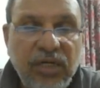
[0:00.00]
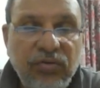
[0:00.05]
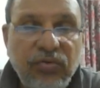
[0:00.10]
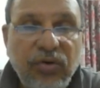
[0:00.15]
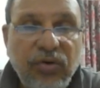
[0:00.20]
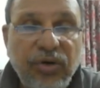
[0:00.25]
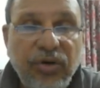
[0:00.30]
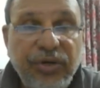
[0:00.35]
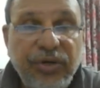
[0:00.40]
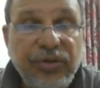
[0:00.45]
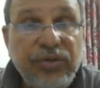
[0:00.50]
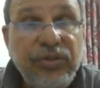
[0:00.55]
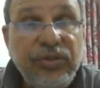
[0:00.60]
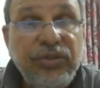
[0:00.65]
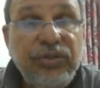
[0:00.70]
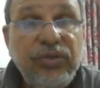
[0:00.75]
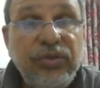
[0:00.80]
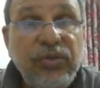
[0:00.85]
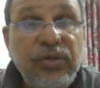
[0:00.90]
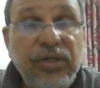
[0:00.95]
for
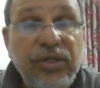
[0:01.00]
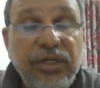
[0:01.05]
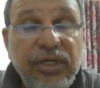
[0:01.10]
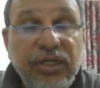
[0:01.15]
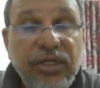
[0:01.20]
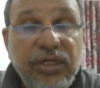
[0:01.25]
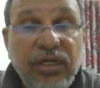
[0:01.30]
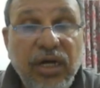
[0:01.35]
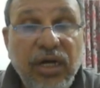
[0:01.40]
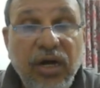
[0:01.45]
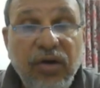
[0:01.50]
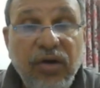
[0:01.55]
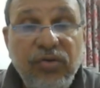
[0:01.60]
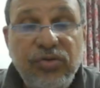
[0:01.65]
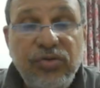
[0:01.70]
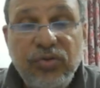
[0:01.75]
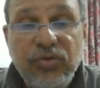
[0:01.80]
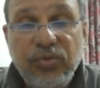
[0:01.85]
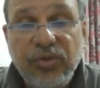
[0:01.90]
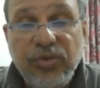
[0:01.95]
you to learn how
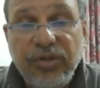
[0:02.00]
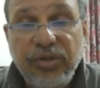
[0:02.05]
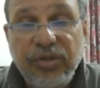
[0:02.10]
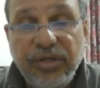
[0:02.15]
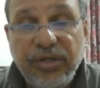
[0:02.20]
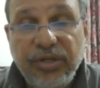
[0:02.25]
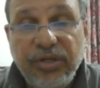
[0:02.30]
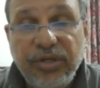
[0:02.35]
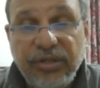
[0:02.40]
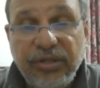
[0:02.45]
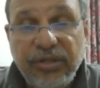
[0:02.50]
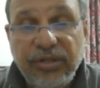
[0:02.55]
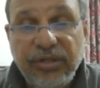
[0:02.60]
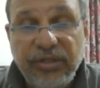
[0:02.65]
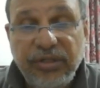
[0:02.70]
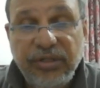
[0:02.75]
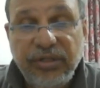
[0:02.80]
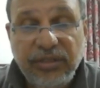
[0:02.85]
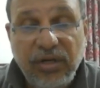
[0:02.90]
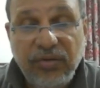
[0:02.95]
to work this
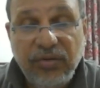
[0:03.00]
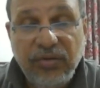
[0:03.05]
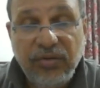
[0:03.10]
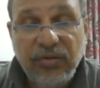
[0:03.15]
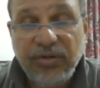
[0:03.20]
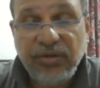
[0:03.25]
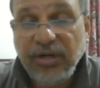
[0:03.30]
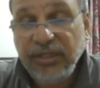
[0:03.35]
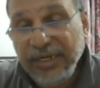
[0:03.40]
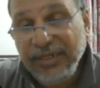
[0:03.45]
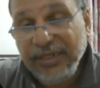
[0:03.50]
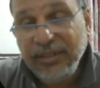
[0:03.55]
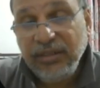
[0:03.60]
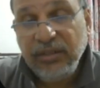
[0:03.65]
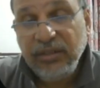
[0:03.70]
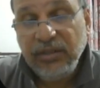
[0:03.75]
out rather than